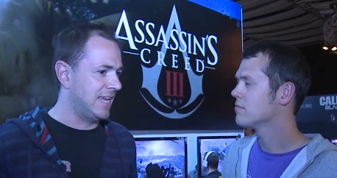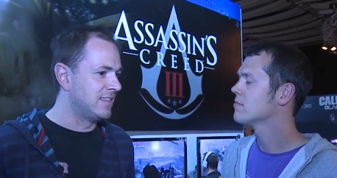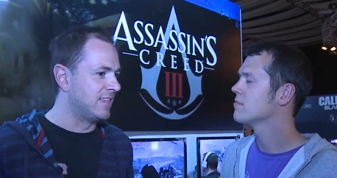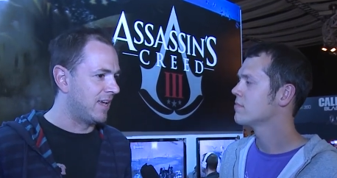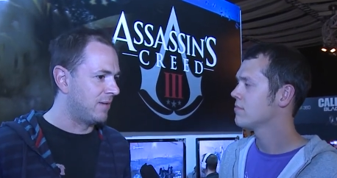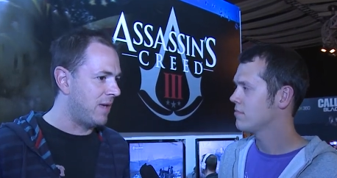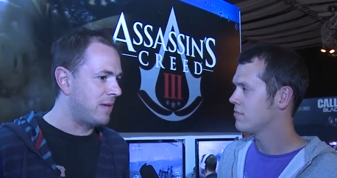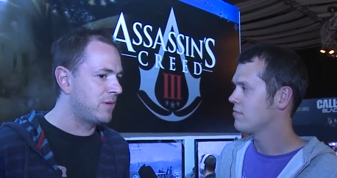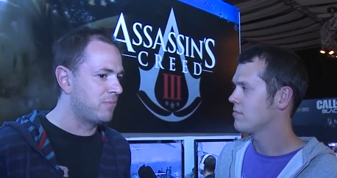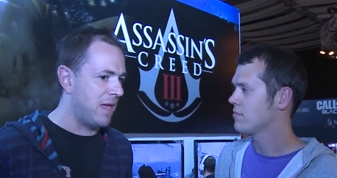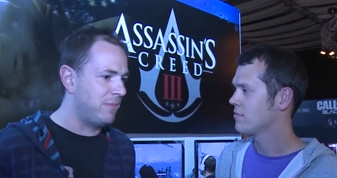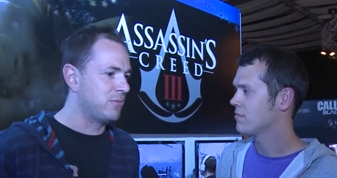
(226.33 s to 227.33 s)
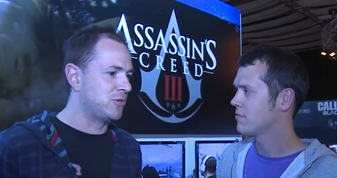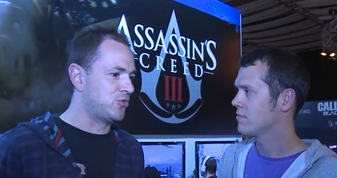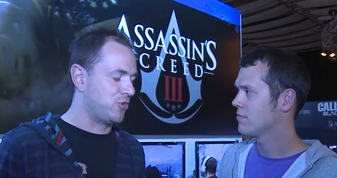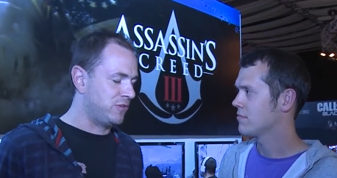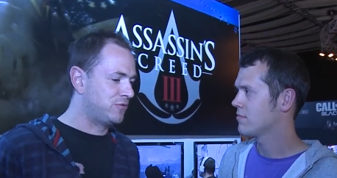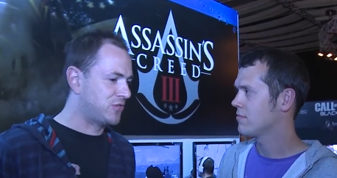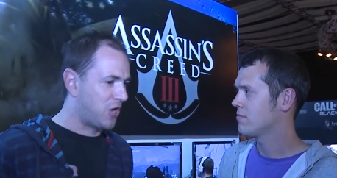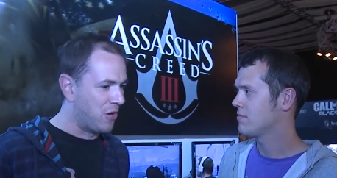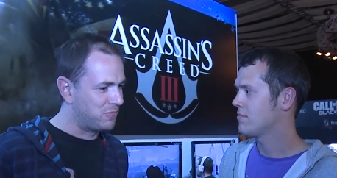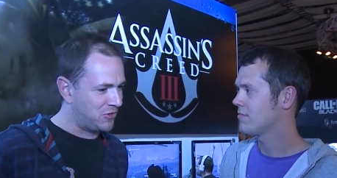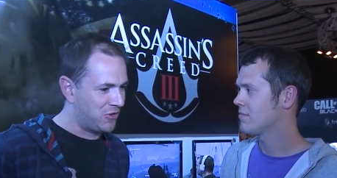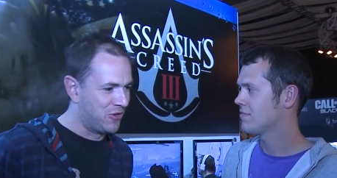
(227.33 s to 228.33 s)
Speaker 1: in there. Maybe maybe we should have
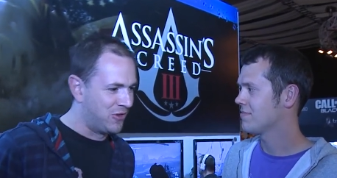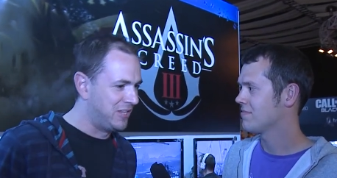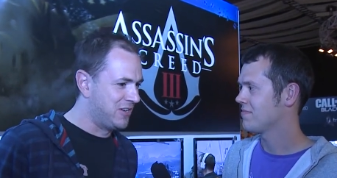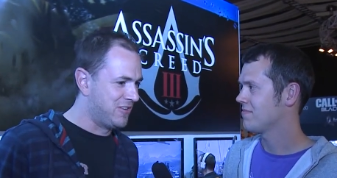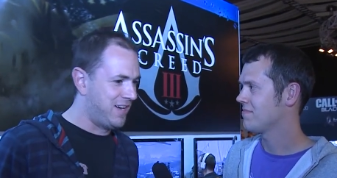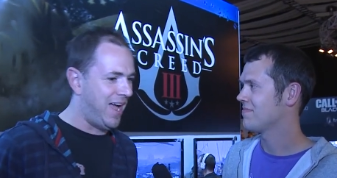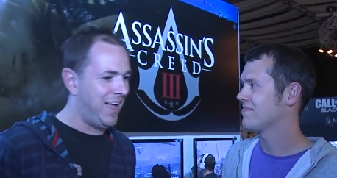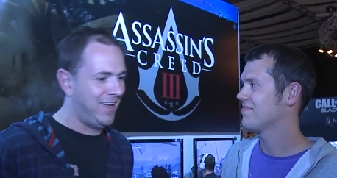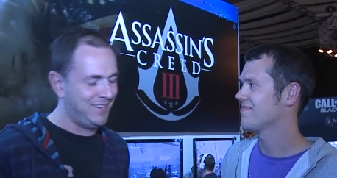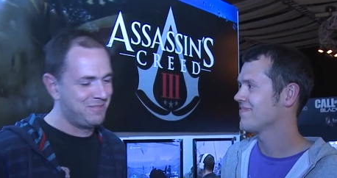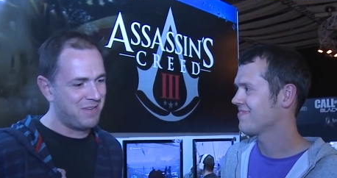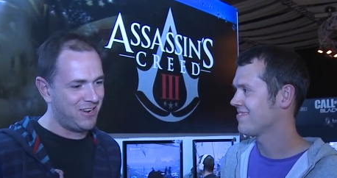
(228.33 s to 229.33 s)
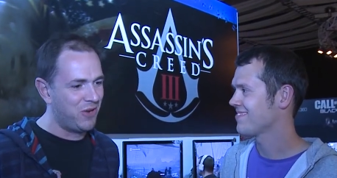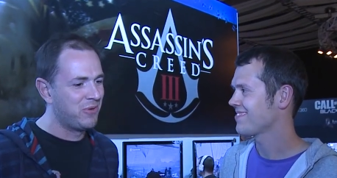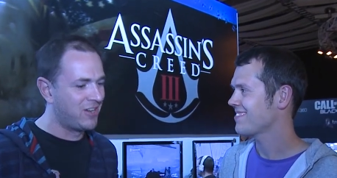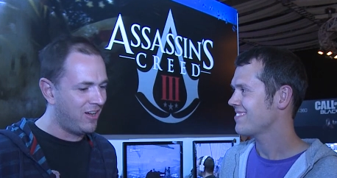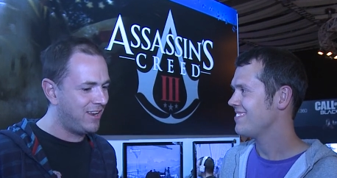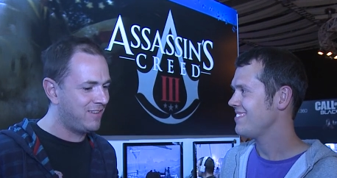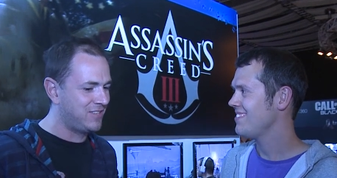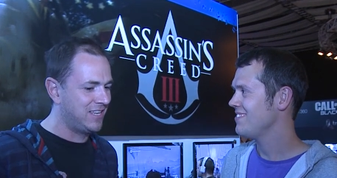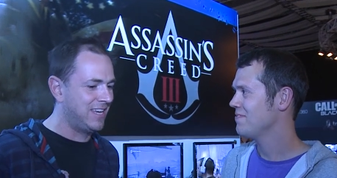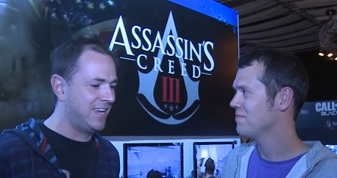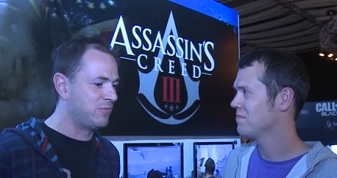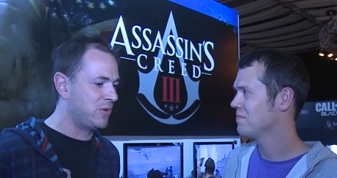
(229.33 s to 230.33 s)
scoped it earlier and harder, but no, we got
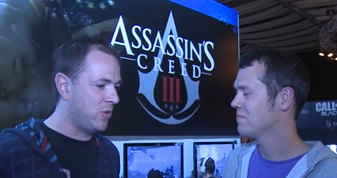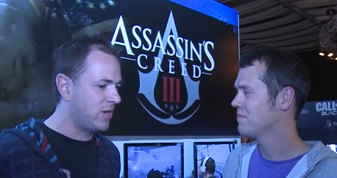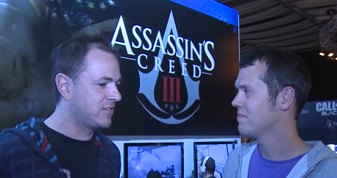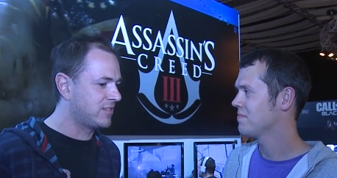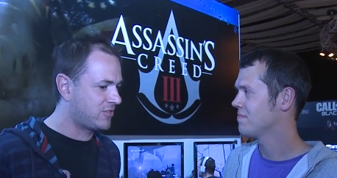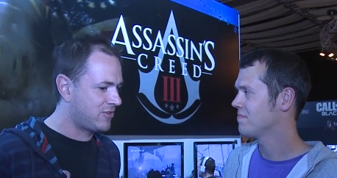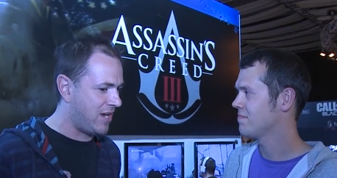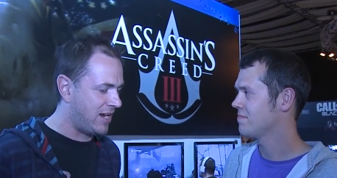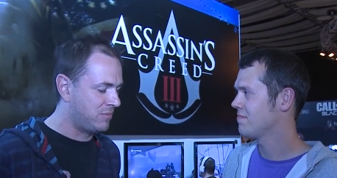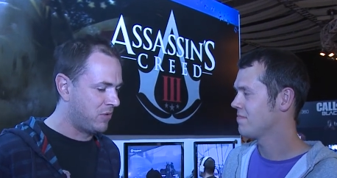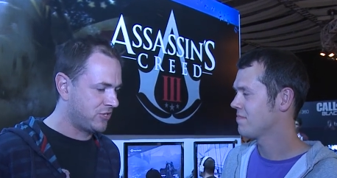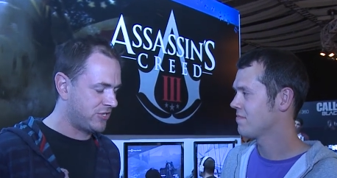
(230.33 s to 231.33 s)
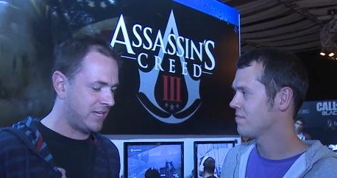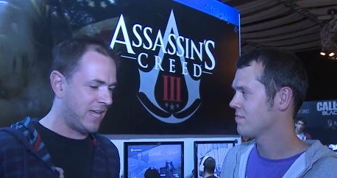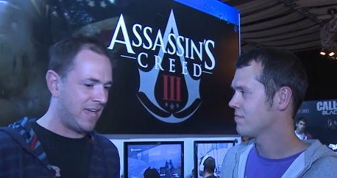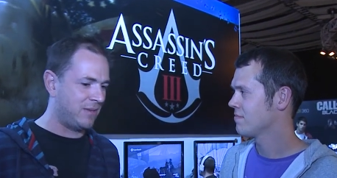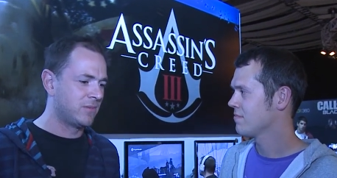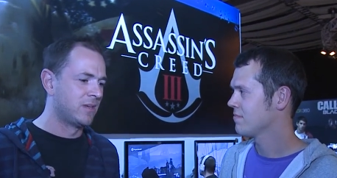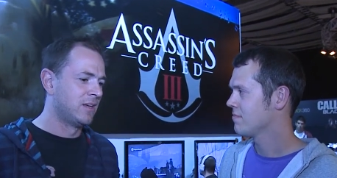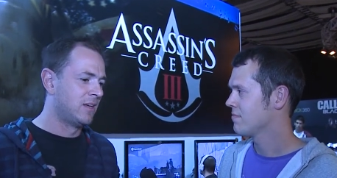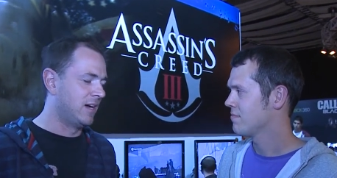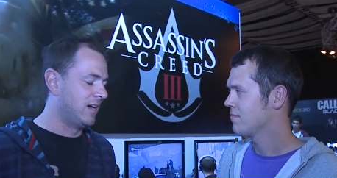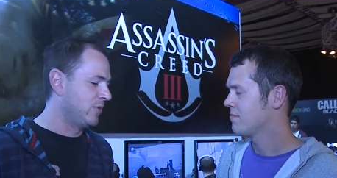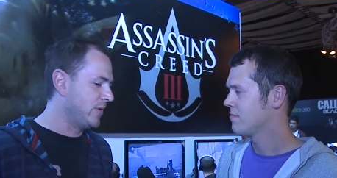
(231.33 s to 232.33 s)
everything in. We wanted to create a monster game.
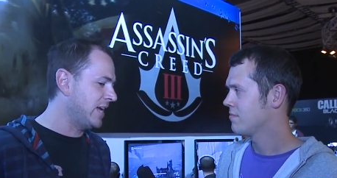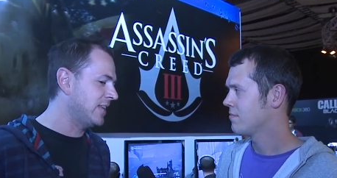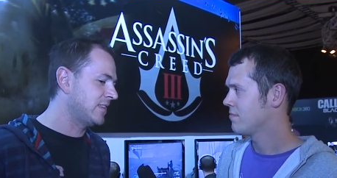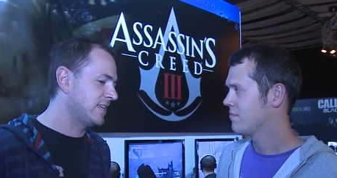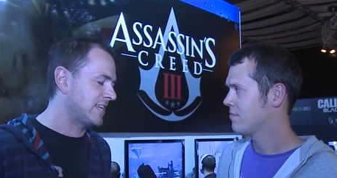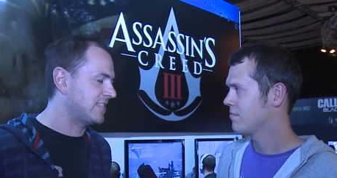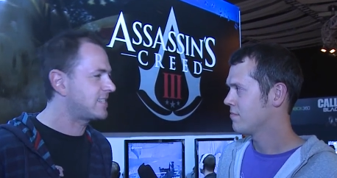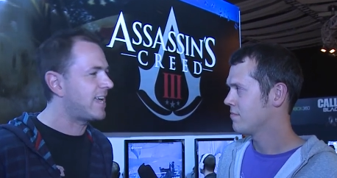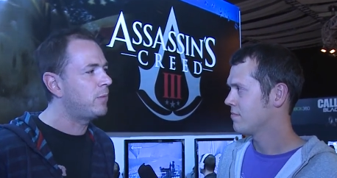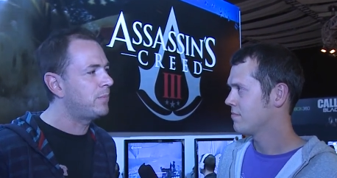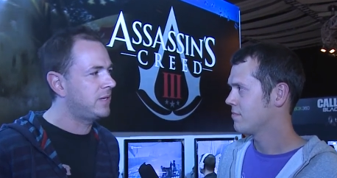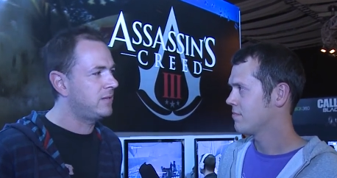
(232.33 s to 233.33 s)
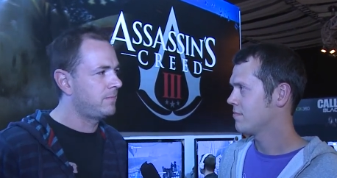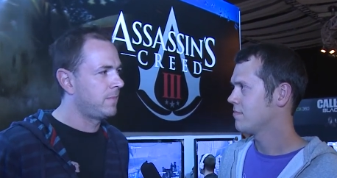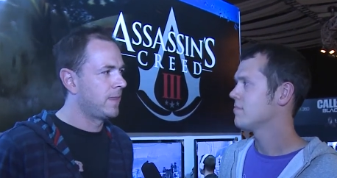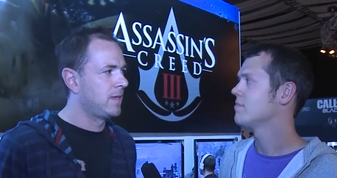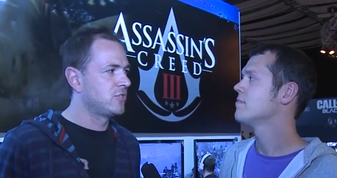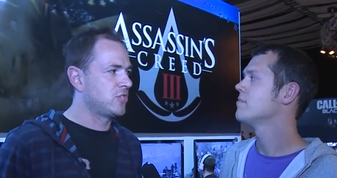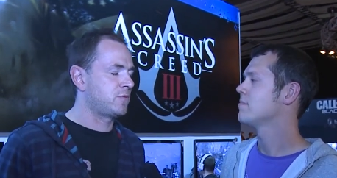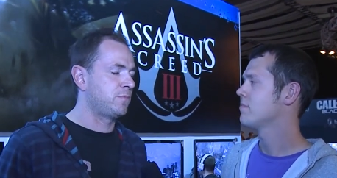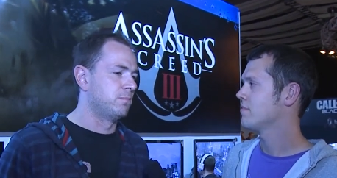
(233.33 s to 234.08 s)
Uh, we cut things like scalping, just